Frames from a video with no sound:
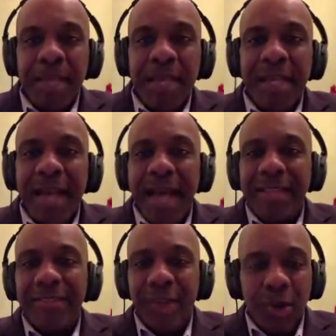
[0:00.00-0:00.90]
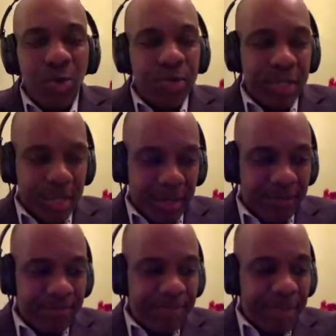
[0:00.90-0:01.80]
And God told
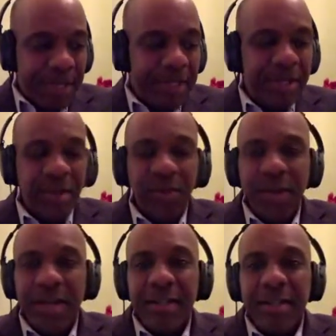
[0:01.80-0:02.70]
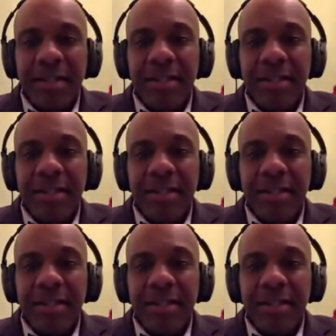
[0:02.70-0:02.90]
him, you know what?